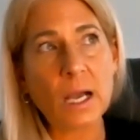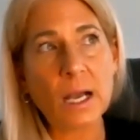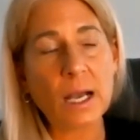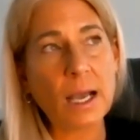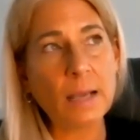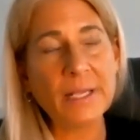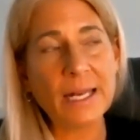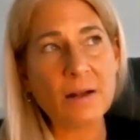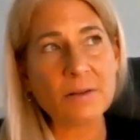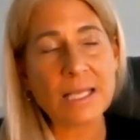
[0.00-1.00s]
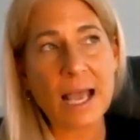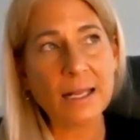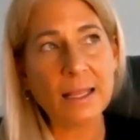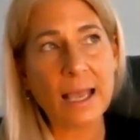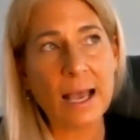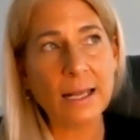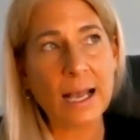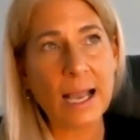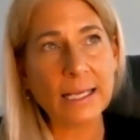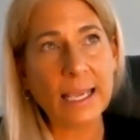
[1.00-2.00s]
I mean, outside of that,
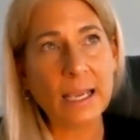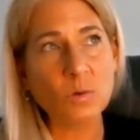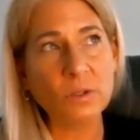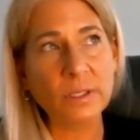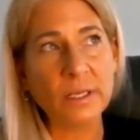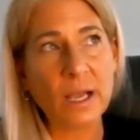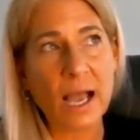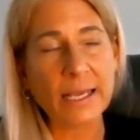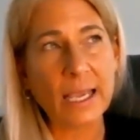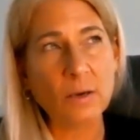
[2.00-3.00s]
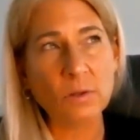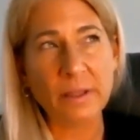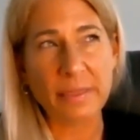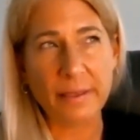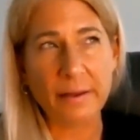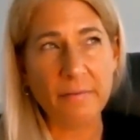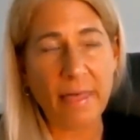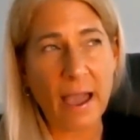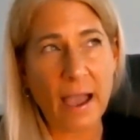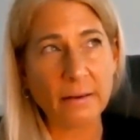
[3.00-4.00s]
I can't really think of
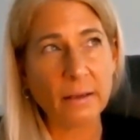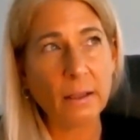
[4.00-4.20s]
that.